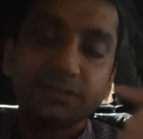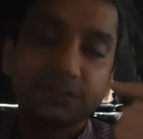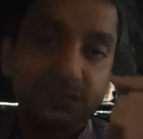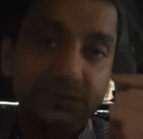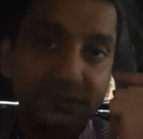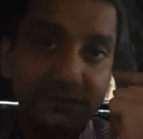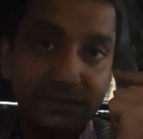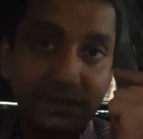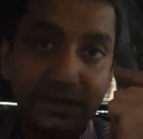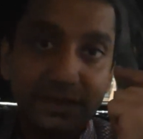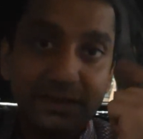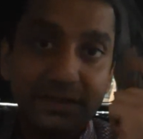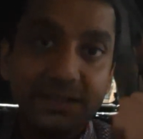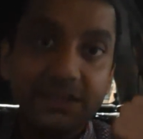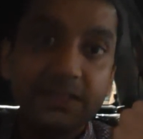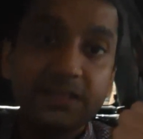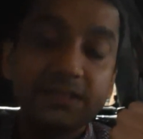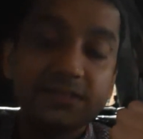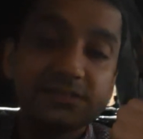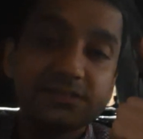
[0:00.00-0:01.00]
the
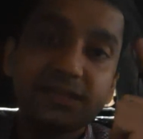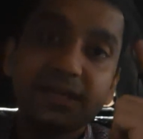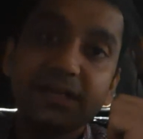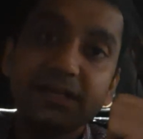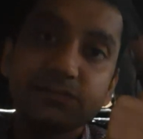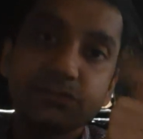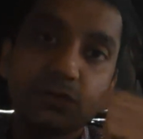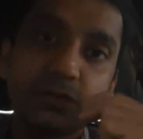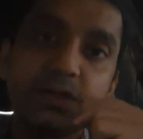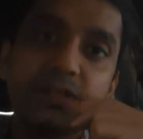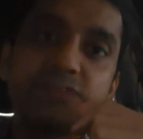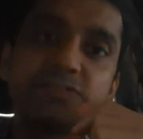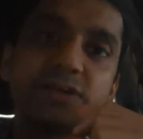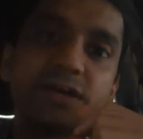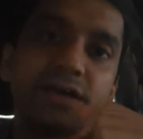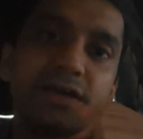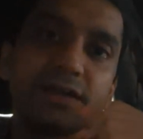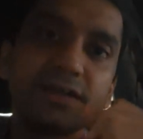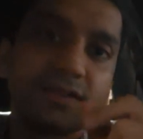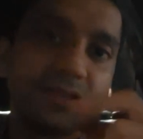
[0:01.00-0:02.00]
D stands for
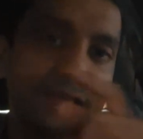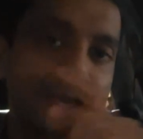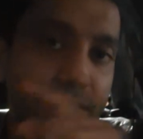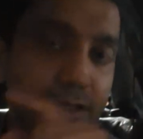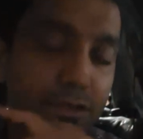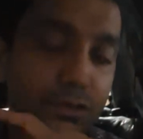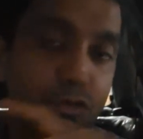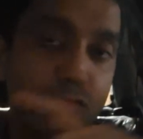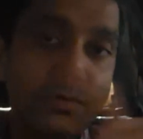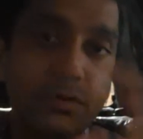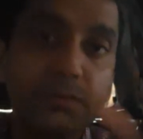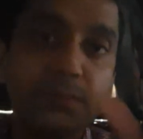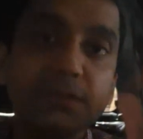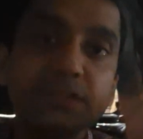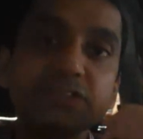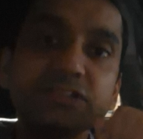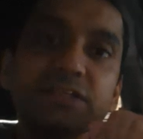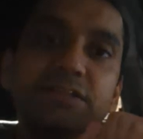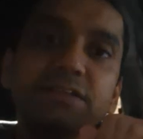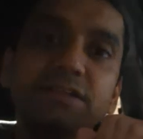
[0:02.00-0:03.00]
desire. Here you will
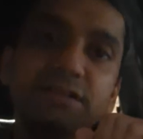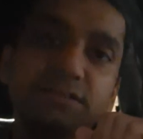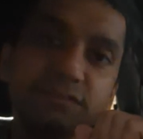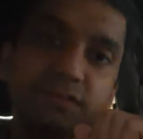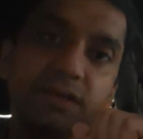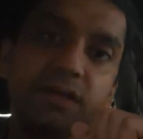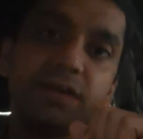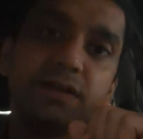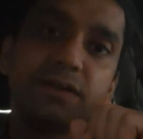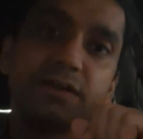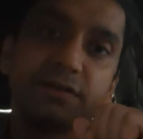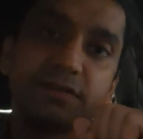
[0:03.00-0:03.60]
mention the desire.